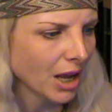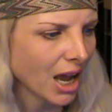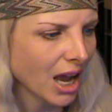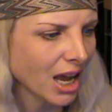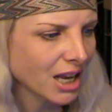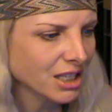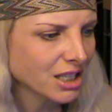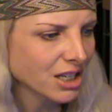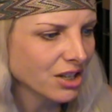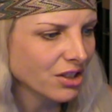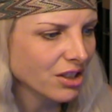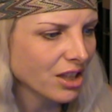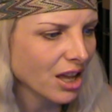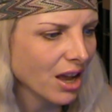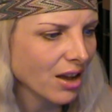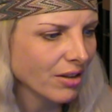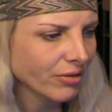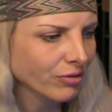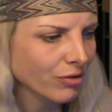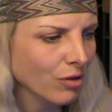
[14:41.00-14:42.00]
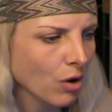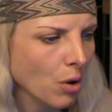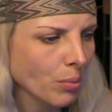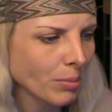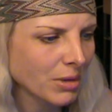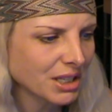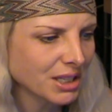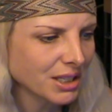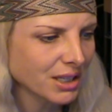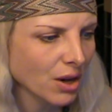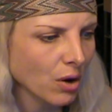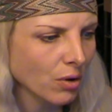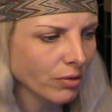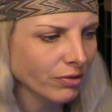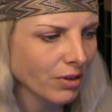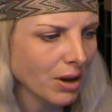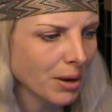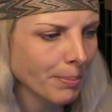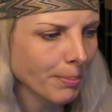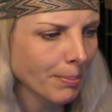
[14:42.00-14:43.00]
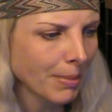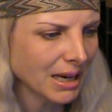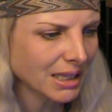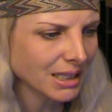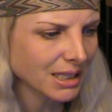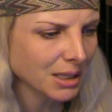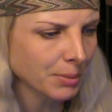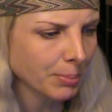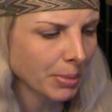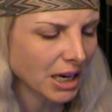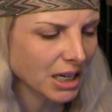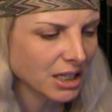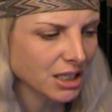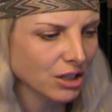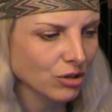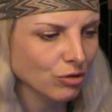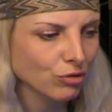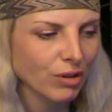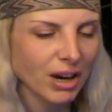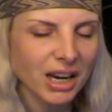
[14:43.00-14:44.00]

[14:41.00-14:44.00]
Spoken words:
and therefrom a self-emancipating